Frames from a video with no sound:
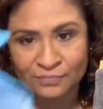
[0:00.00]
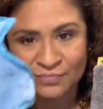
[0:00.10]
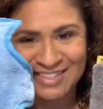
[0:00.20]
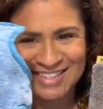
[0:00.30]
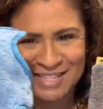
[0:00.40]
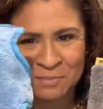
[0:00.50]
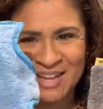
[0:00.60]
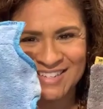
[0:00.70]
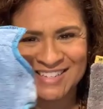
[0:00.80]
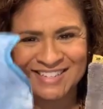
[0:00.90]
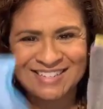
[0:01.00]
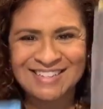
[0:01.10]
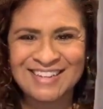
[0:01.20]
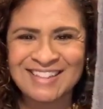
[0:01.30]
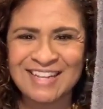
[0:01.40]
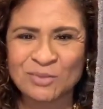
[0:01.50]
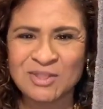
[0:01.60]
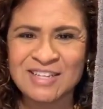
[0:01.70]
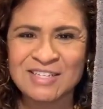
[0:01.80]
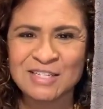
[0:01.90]
the dust mitt? That's
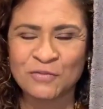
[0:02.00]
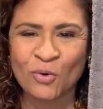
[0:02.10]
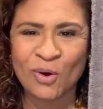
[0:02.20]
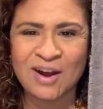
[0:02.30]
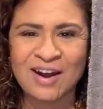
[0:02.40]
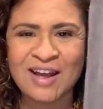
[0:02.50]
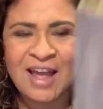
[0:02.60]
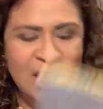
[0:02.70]
what this is for.